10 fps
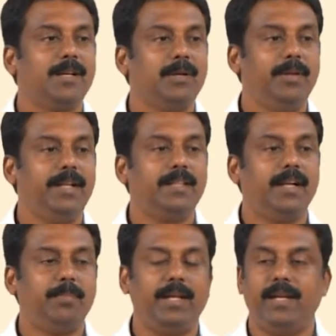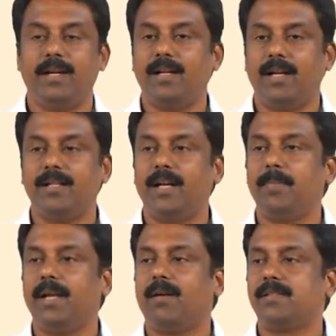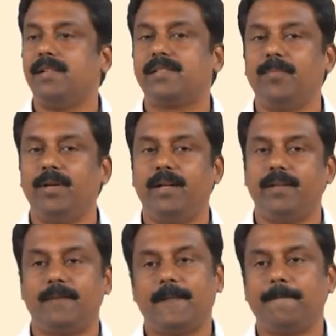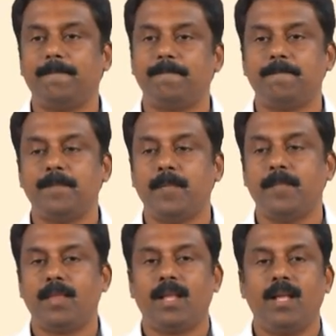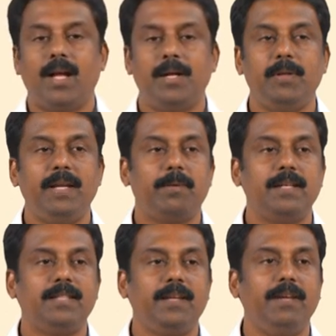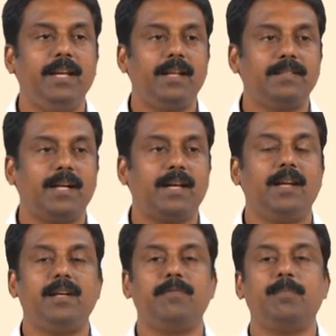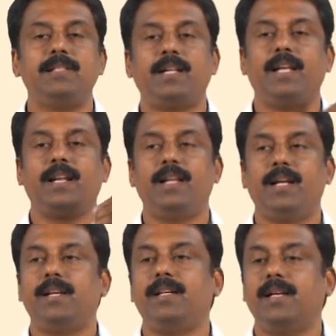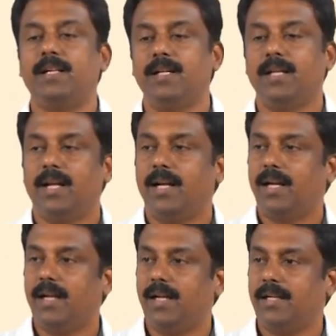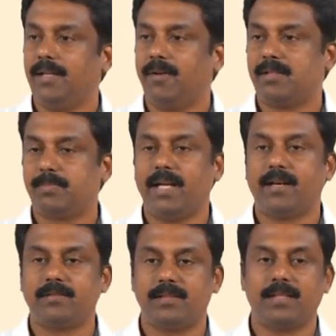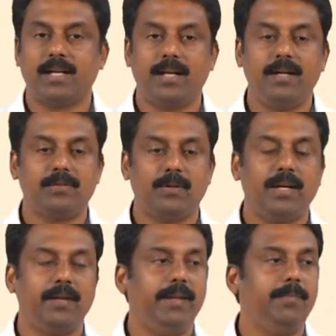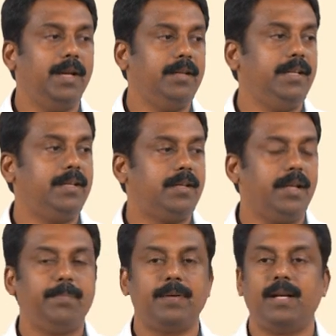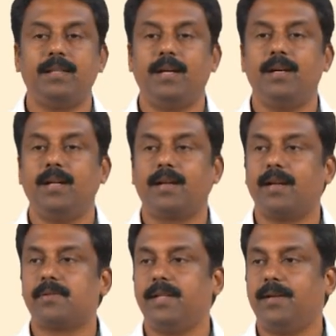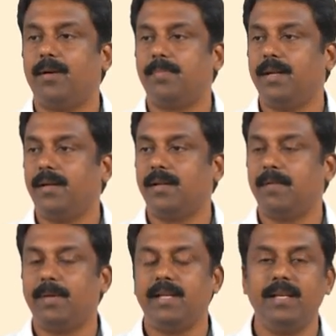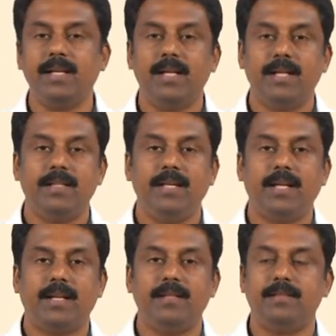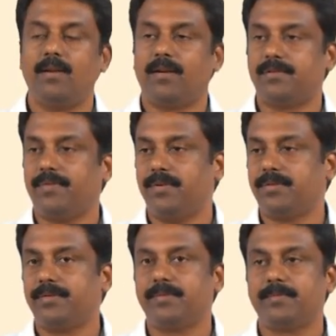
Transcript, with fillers: during that period and that may cause instability. And during pulsing we increase the current much higher than uh, your spray transition current so that we melt the tip and then uh, transfer the droplet uh, by the increased Lorentz force.